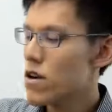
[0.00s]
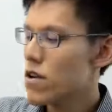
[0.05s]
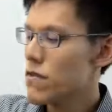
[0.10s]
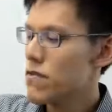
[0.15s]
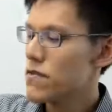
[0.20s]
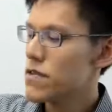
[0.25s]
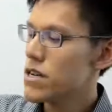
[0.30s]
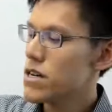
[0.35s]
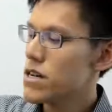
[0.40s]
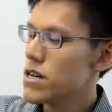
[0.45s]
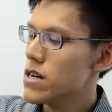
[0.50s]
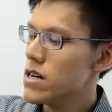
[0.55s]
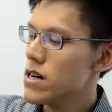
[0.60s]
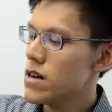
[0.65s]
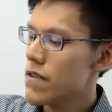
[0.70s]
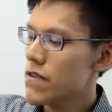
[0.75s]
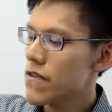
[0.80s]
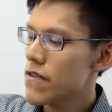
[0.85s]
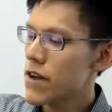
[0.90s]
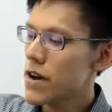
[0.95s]
of the
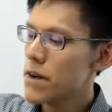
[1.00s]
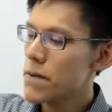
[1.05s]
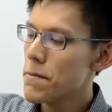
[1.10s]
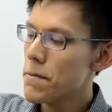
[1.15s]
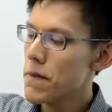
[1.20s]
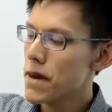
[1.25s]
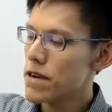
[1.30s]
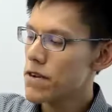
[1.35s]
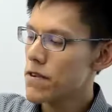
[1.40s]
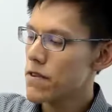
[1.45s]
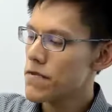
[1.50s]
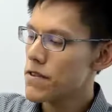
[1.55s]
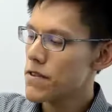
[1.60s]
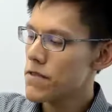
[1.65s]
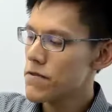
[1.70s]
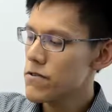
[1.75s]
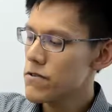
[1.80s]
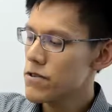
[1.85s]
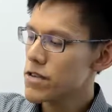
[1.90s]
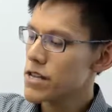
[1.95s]
front part of the
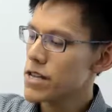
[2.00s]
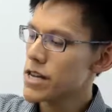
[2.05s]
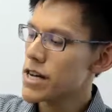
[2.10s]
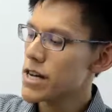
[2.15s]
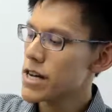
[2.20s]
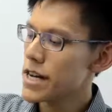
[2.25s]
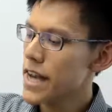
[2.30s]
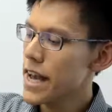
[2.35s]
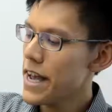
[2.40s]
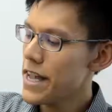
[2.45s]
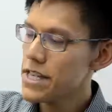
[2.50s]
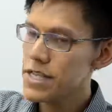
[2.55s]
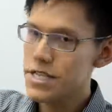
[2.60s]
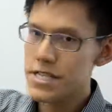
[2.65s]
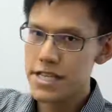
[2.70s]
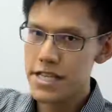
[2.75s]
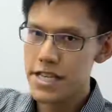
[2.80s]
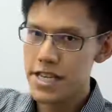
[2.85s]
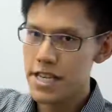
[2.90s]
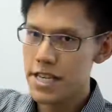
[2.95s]
foot
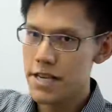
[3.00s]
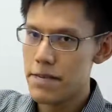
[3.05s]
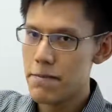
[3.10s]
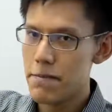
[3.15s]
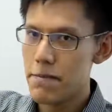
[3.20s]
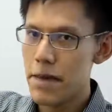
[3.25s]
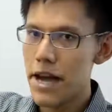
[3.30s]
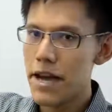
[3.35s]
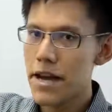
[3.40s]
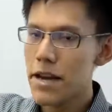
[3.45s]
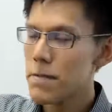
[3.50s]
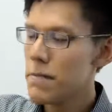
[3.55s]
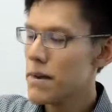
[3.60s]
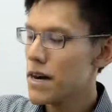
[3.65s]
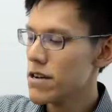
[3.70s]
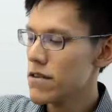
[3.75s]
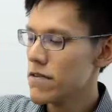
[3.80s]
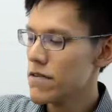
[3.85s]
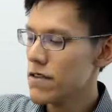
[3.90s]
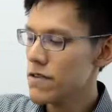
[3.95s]
against the back
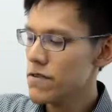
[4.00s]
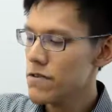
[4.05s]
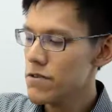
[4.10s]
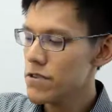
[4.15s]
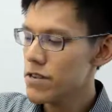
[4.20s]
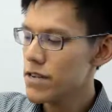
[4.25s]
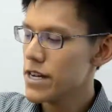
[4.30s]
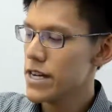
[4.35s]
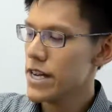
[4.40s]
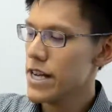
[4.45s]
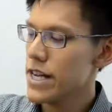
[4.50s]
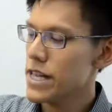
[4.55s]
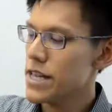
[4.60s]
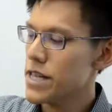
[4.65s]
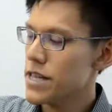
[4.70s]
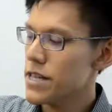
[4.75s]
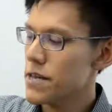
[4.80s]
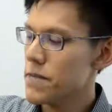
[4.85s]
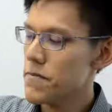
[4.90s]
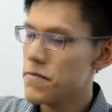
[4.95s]
part of the foot
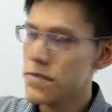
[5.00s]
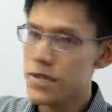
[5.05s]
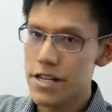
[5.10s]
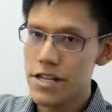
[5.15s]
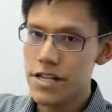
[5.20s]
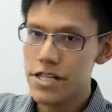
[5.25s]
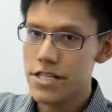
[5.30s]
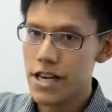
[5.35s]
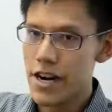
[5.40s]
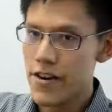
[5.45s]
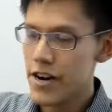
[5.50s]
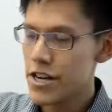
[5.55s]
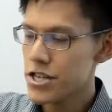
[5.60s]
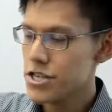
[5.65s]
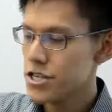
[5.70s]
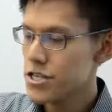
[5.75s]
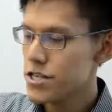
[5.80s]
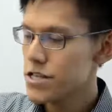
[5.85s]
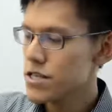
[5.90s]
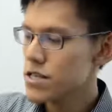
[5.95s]
in this
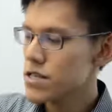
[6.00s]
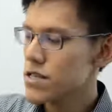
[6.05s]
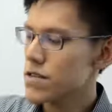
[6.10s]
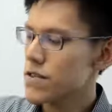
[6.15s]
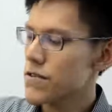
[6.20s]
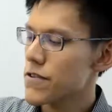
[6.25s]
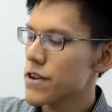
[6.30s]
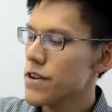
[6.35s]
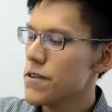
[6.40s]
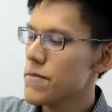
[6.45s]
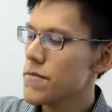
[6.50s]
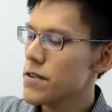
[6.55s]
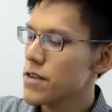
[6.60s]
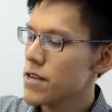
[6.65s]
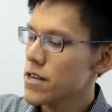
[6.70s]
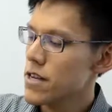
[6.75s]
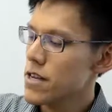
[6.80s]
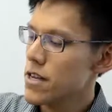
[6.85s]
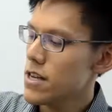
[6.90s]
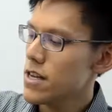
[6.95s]
direction, okay,
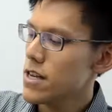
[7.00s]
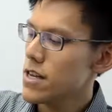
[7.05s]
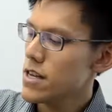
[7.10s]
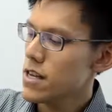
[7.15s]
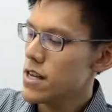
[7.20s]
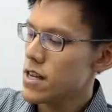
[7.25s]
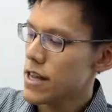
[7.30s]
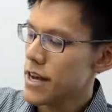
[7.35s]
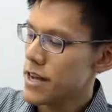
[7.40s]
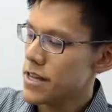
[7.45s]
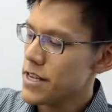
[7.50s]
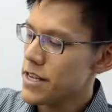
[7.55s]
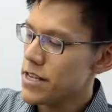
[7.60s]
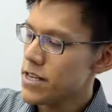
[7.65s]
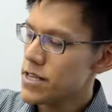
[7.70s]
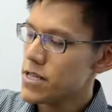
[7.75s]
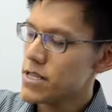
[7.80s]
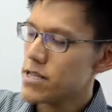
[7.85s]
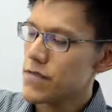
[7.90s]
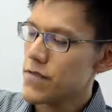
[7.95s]
like
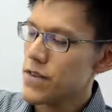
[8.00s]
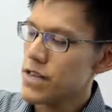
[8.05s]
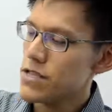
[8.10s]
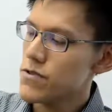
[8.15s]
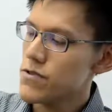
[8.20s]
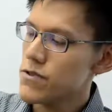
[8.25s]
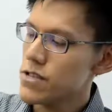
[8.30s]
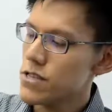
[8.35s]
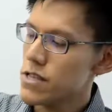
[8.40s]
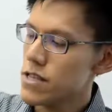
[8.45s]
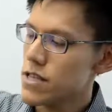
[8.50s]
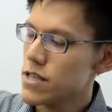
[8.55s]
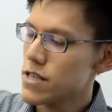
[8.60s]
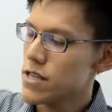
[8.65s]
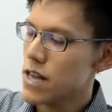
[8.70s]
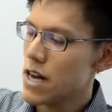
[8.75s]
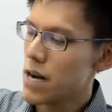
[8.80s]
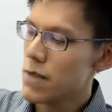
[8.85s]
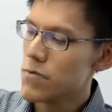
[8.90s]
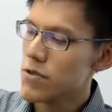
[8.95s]
this, when it's twisted
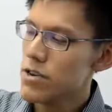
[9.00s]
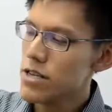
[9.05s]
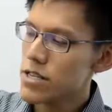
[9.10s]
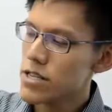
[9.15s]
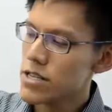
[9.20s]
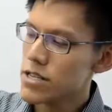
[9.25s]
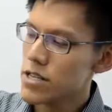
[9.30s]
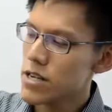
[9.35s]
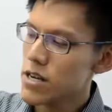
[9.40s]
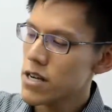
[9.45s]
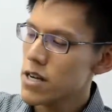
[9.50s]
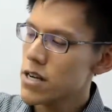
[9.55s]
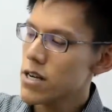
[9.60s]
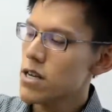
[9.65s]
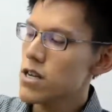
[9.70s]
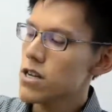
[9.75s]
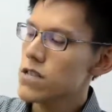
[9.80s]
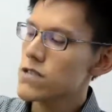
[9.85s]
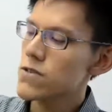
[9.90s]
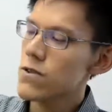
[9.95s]
upwards.
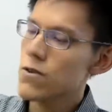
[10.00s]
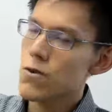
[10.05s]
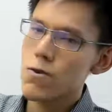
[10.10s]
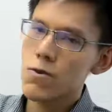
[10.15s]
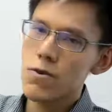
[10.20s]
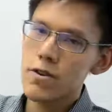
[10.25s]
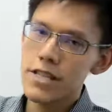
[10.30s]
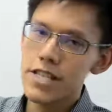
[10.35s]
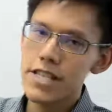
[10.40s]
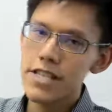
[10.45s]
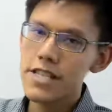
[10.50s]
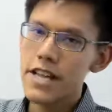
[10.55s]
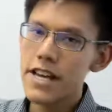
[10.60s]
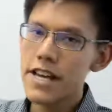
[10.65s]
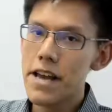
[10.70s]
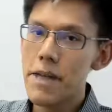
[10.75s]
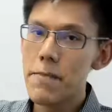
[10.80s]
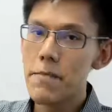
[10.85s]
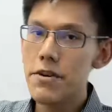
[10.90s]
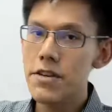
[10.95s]
So this
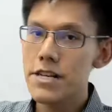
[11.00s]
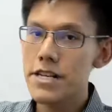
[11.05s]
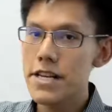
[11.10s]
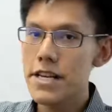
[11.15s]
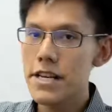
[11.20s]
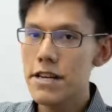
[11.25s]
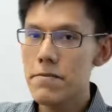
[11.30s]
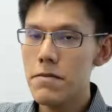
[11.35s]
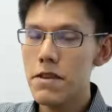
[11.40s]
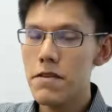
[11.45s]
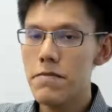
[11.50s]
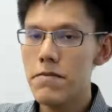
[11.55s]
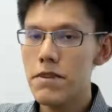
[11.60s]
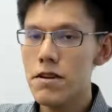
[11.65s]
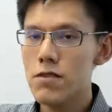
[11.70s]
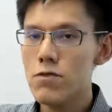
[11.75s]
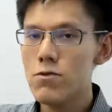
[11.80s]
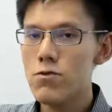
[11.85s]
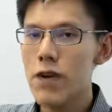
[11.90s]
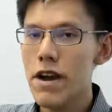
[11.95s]
can happen in
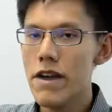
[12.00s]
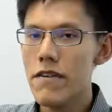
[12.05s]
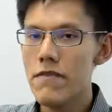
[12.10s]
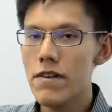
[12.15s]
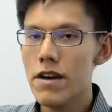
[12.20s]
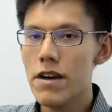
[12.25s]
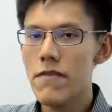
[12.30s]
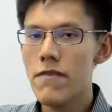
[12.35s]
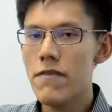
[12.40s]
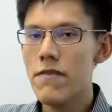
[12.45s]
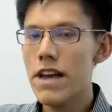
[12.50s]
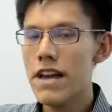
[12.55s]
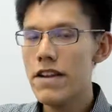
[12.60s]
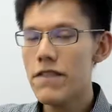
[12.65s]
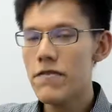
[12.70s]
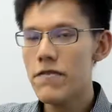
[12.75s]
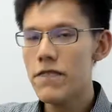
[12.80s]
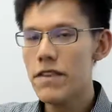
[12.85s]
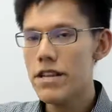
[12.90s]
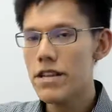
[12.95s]
people who have
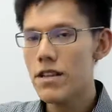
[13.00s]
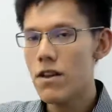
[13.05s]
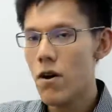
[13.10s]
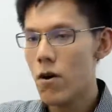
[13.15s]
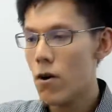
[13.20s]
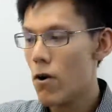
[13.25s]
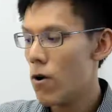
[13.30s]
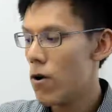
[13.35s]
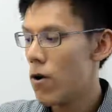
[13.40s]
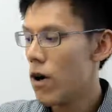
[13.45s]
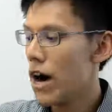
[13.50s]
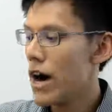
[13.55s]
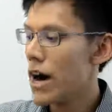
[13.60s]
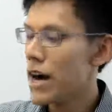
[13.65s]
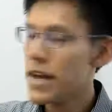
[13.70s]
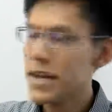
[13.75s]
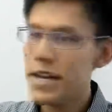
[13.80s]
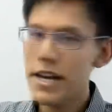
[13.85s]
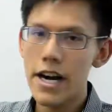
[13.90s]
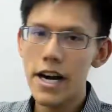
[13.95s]
flat feet or
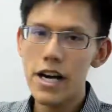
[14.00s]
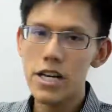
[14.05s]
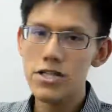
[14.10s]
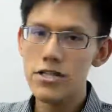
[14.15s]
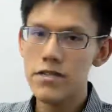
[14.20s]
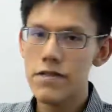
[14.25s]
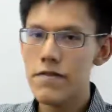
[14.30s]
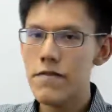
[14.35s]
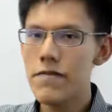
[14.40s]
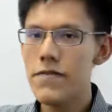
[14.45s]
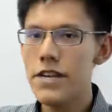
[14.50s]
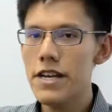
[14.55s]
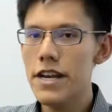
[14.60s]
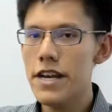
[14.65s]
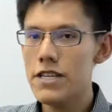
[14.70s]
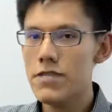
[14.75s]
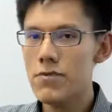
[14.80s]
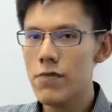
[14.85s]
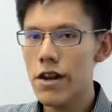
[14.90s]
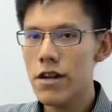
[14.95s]
high arched
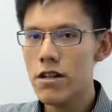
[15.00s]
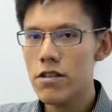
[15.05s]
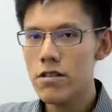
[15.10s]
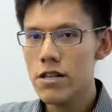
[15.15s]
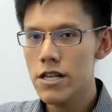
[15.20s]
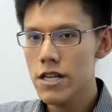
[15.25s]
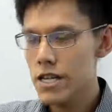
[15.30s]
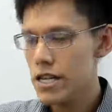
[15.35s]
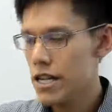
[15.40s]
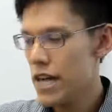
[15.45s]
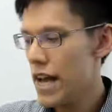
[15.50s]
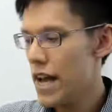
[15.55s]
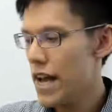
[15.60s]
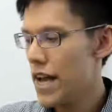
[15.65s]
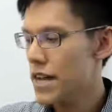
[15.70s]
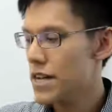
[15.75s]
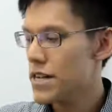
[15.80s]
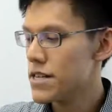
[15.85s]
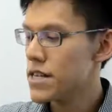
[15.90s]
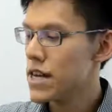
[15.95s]
feet as well,
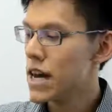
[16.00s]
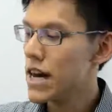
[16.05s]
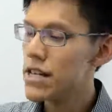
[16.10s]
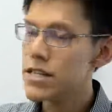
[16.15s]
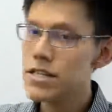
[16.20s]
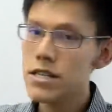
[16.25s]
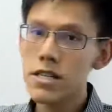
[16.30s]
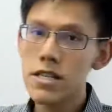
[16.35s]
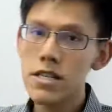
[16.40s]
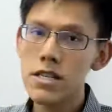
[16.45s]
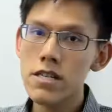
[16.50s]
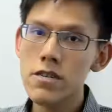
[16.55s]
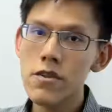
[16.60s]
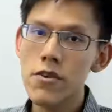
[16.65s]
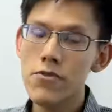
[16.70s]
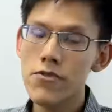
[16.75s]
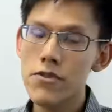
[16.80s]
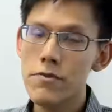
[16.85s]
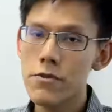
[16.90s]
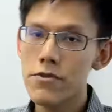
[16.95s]
and other
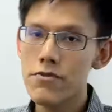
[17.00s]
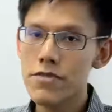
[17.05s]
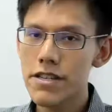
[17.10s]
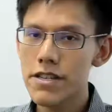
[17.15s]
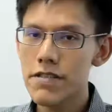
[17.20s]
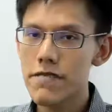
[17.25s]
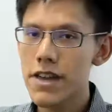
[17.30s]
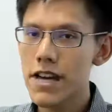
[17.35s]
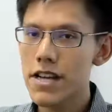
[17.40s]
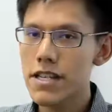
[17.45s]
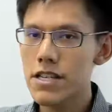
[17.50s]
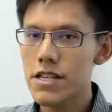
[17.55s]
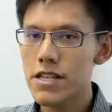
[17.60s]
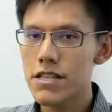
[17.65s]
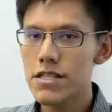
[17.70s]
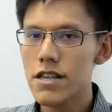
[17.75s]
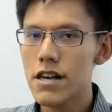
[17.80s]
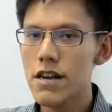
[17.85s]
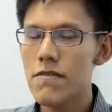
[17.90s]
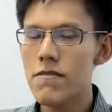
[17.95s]
contributing
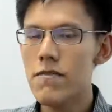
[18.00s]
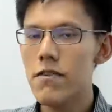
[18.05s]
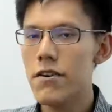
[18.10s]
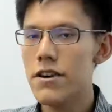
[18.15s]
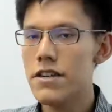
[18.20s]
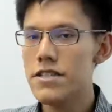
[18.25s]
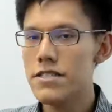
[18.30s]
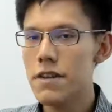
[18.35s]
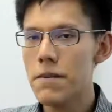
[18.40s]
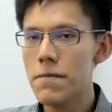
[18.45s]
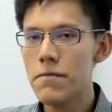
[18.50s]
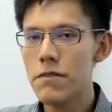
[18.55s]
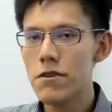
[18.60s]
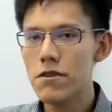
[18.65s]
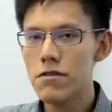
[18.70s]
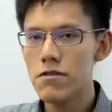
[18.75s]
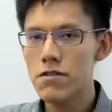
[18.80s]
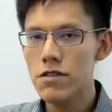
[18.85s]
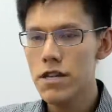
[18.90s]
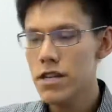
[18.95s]
factors are, for
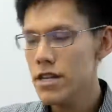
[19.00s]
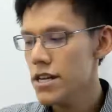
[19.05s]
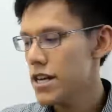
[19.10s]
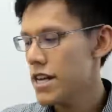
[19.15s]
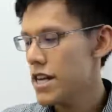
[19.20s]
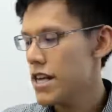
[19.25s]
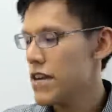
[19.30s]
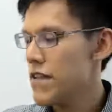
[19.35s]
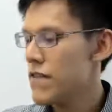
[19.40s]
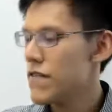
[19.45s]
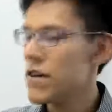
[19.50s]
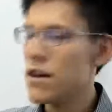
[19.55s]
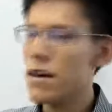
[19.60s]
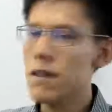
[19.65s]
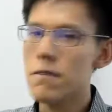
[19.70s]
example, if